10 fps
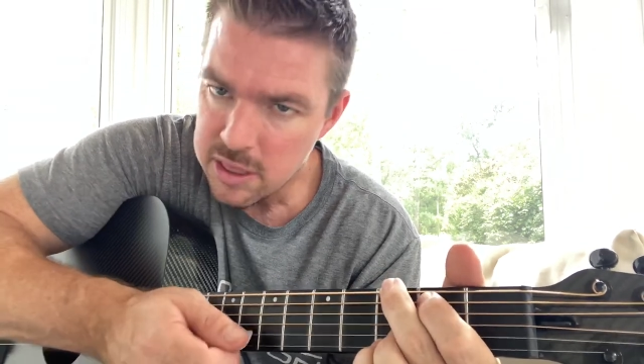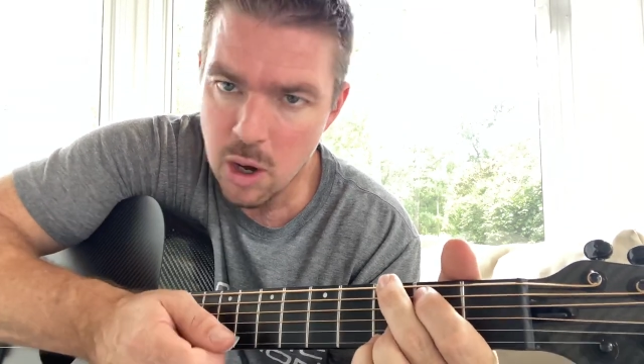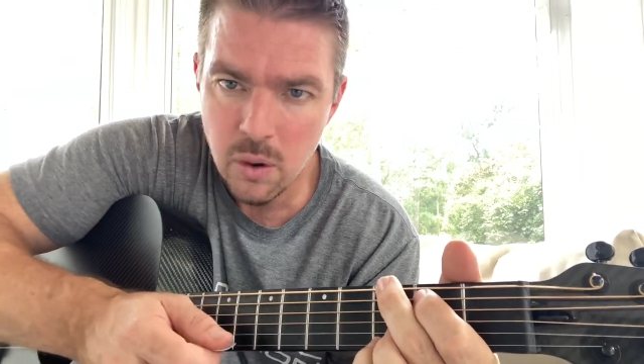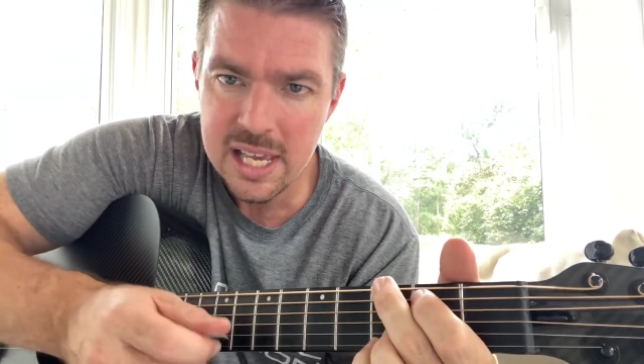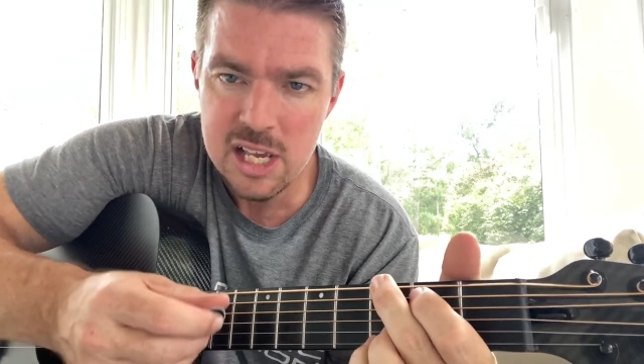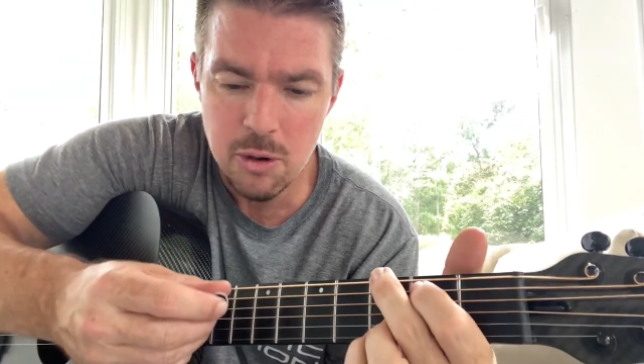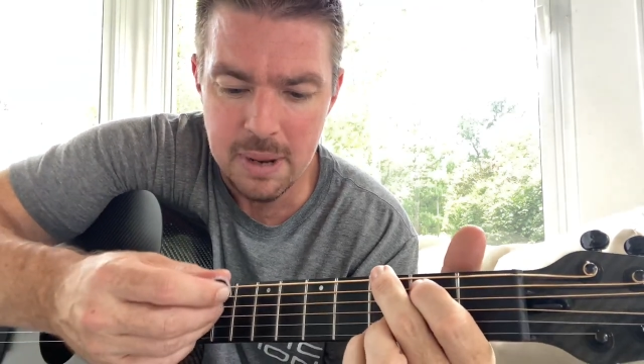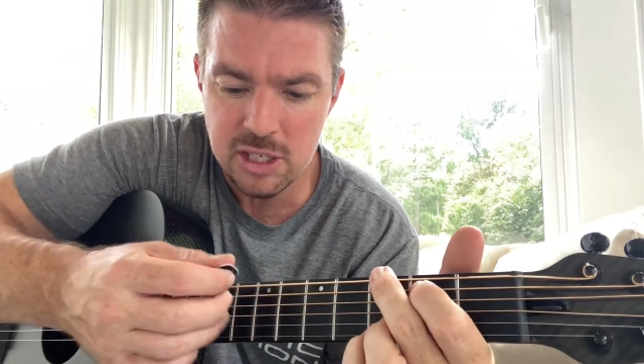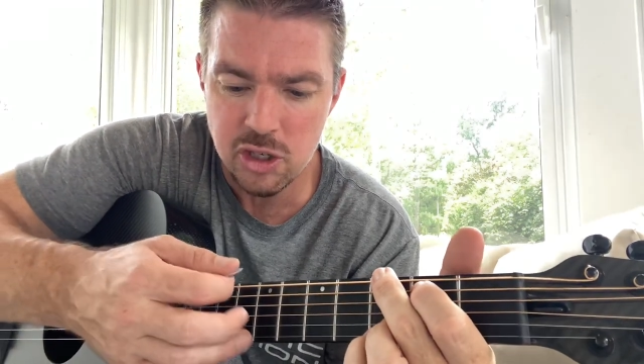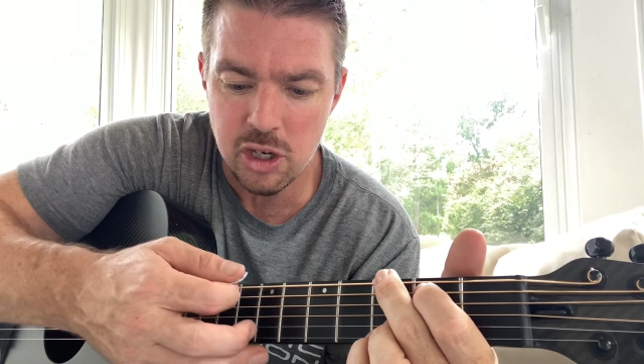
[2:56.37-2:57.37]
Okay, you'll
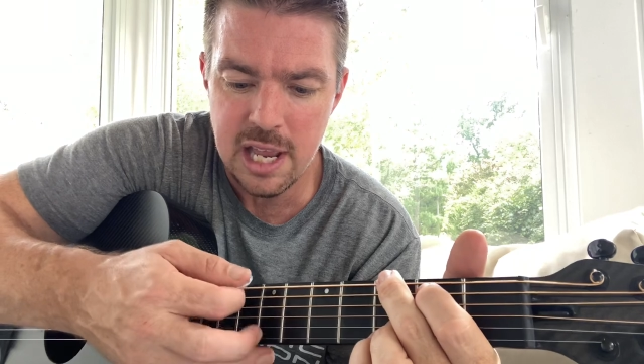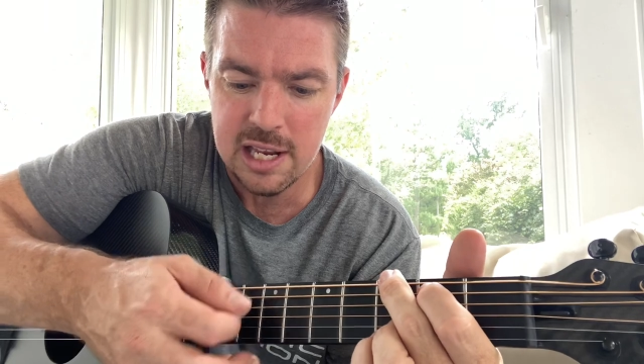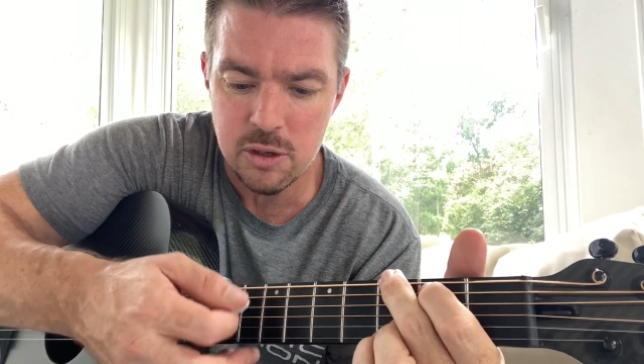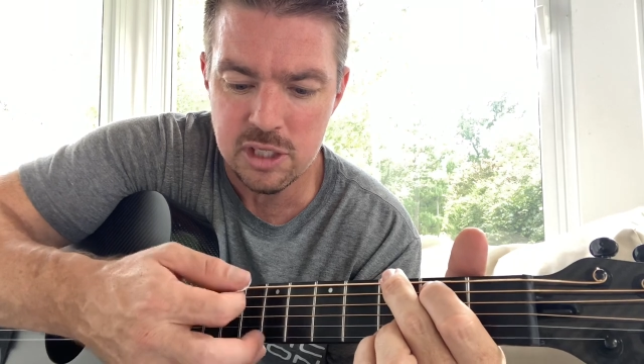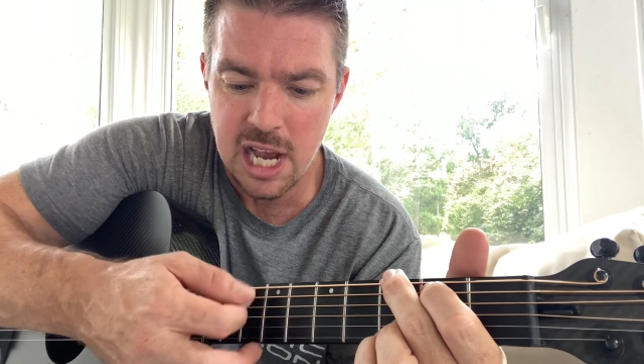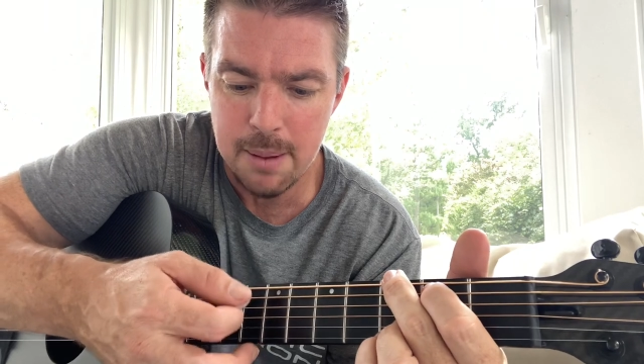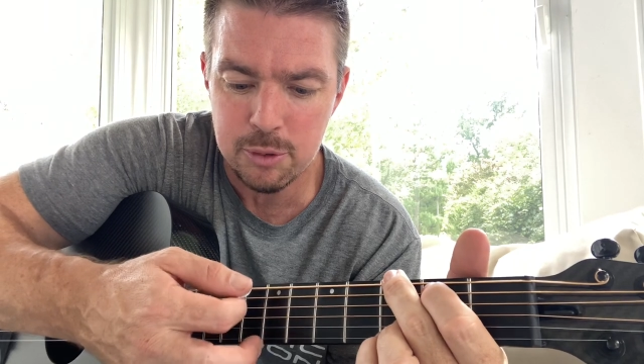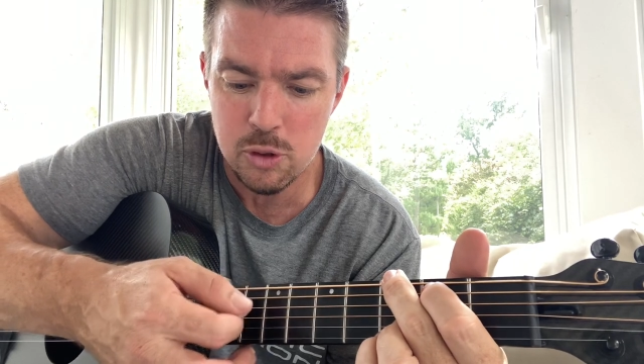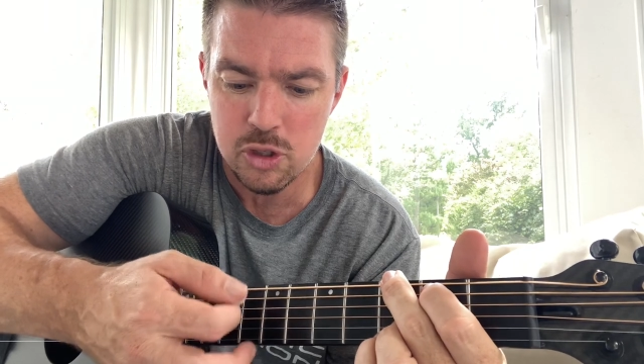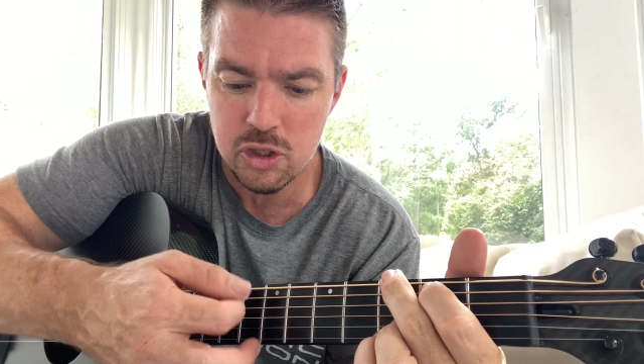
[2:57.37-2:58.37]
make sure you're hitting those top
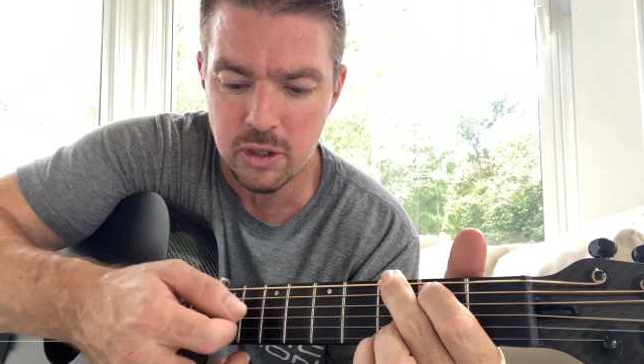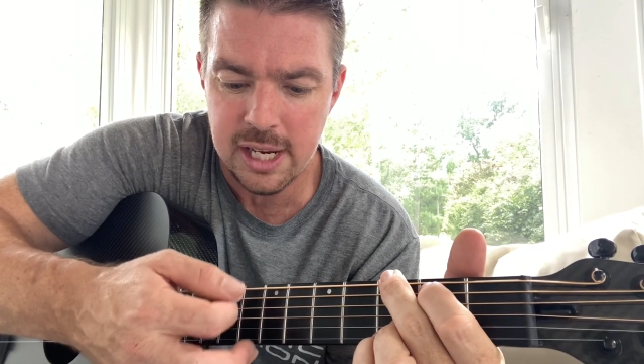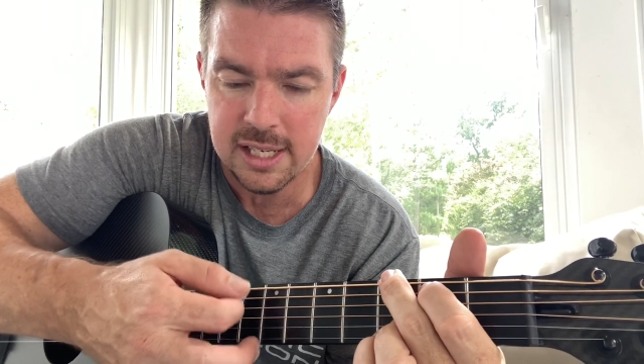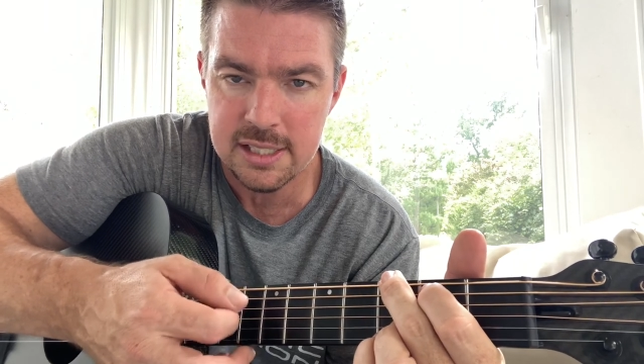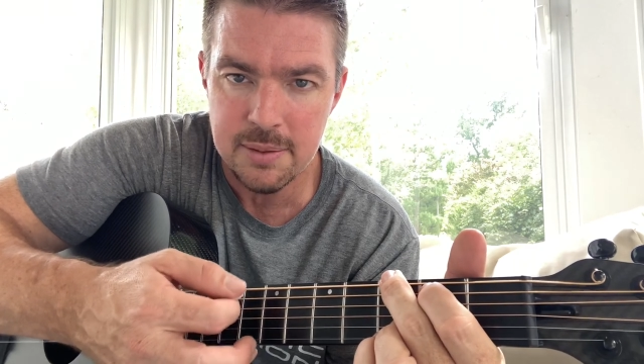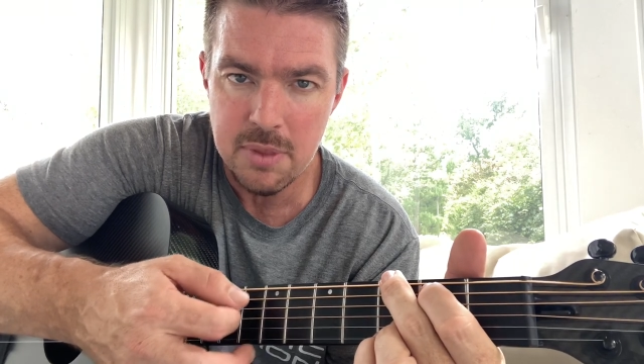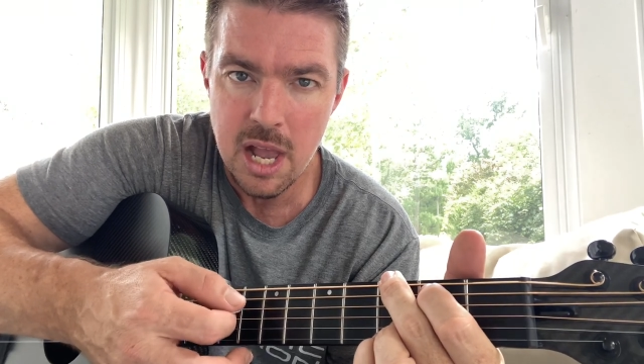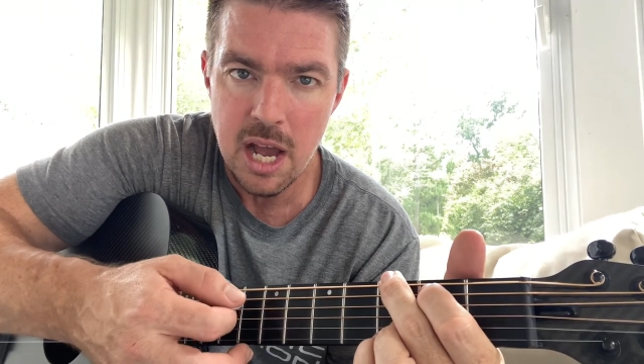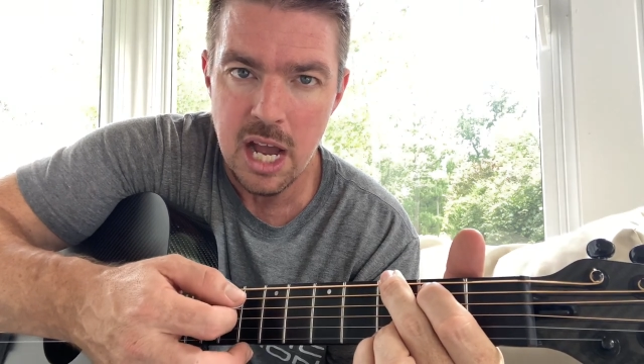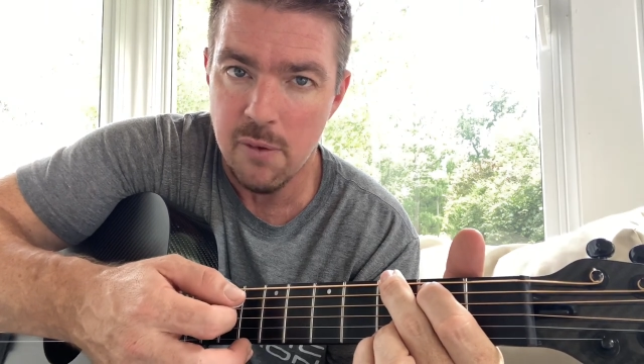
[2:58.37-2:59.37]
two strings
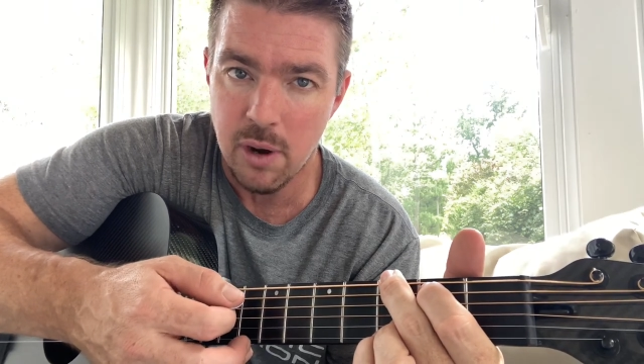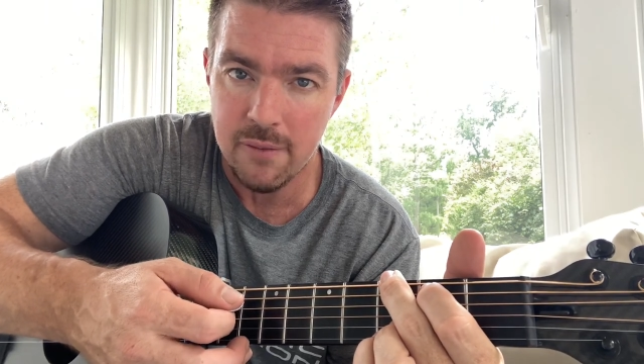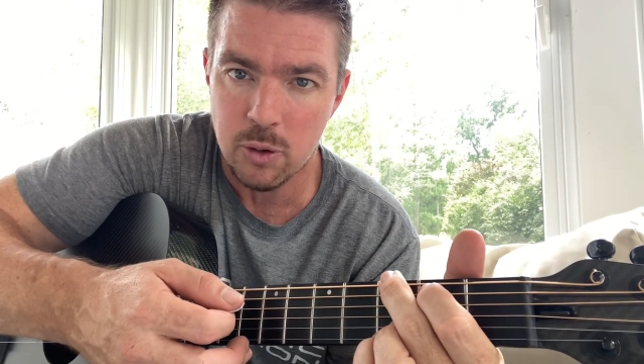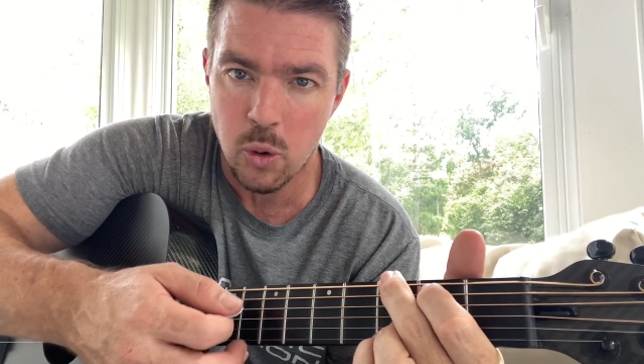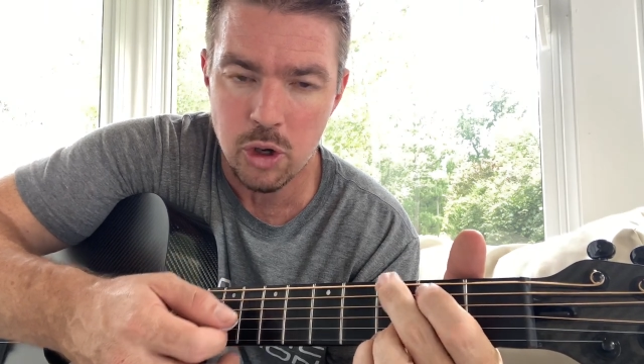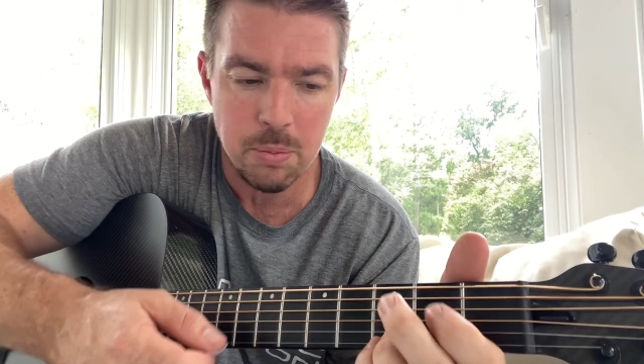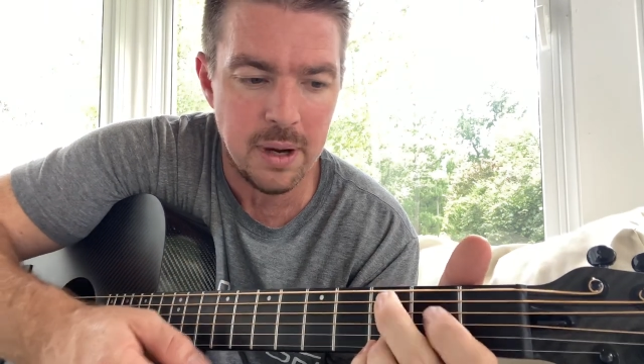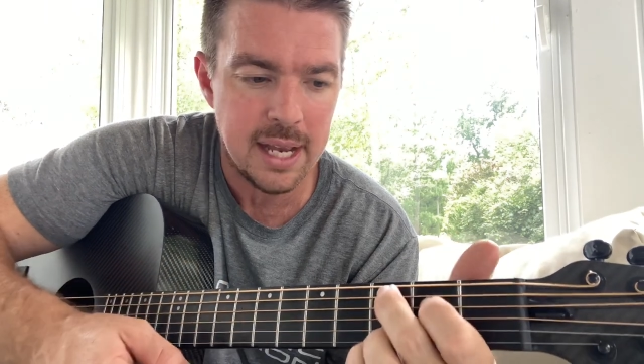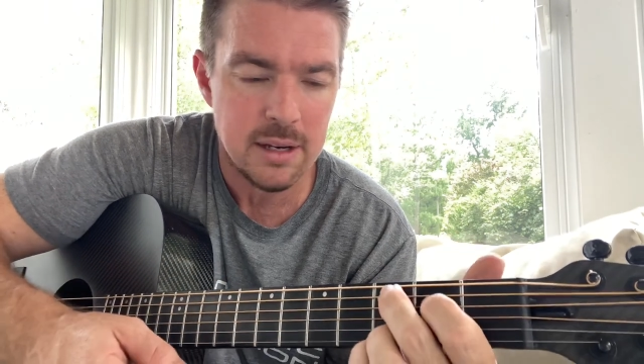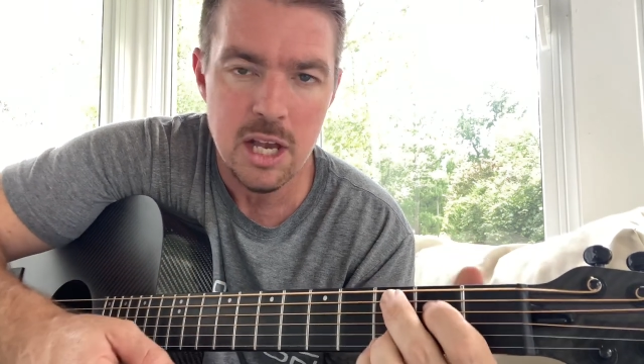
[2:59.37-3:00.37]
of whatever chord you're
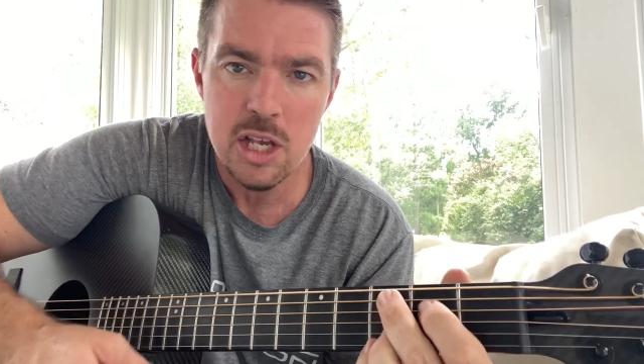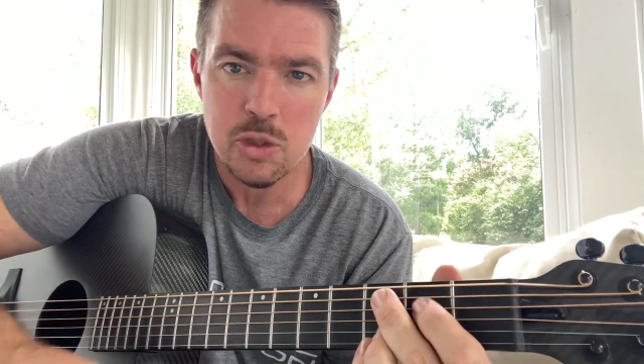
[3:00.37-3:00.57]
playing.